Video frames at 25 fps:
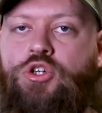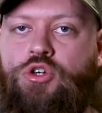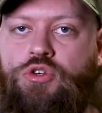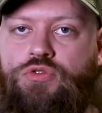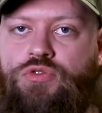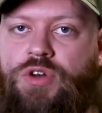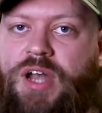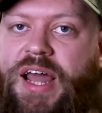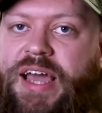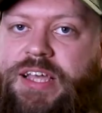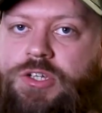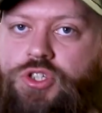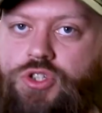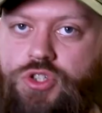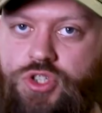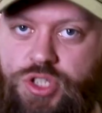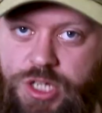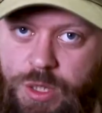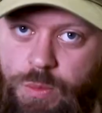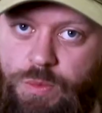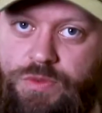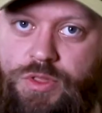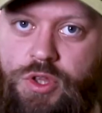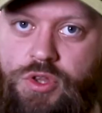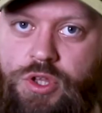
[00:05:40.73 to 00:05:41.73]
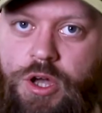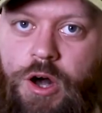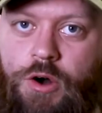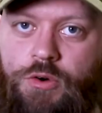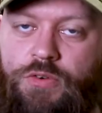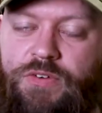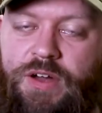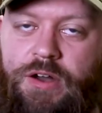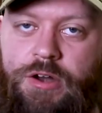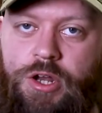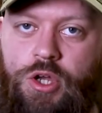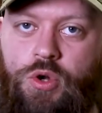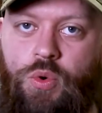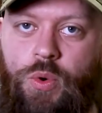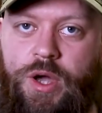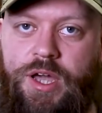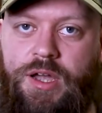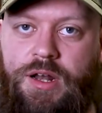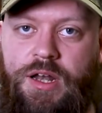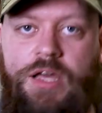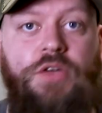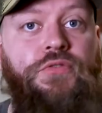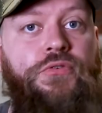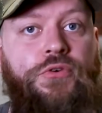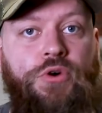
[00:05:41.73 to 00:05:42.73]
a good relationship with the dog very
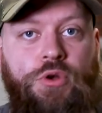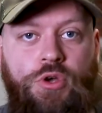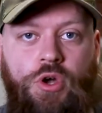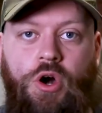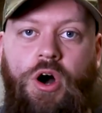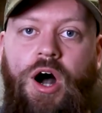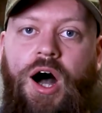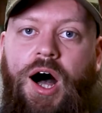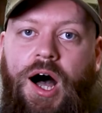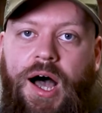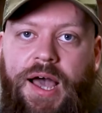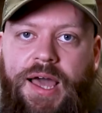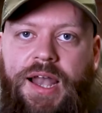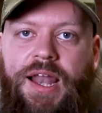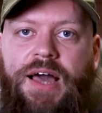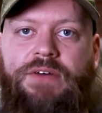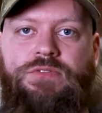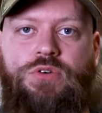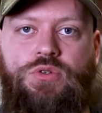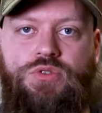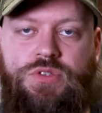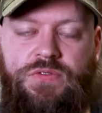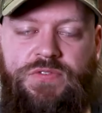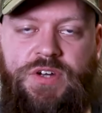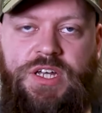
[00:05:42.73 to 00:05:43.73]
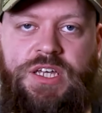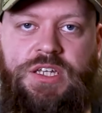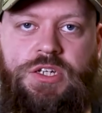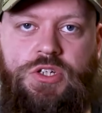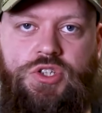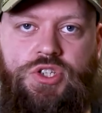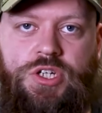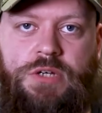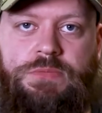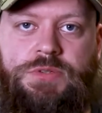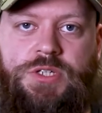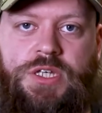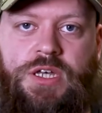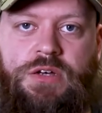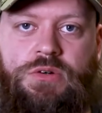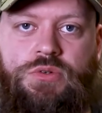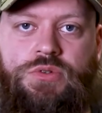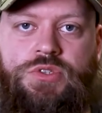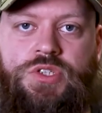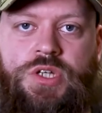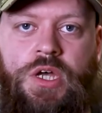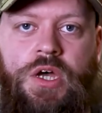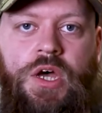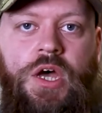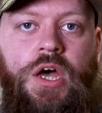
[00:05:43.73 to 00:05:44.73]
quickly through your higher levels of leadership
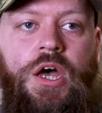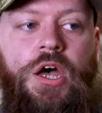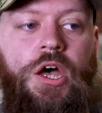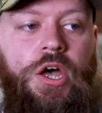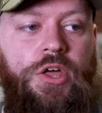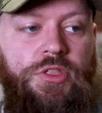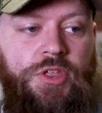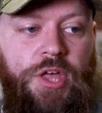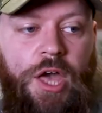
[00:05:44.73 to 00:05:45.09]
skills.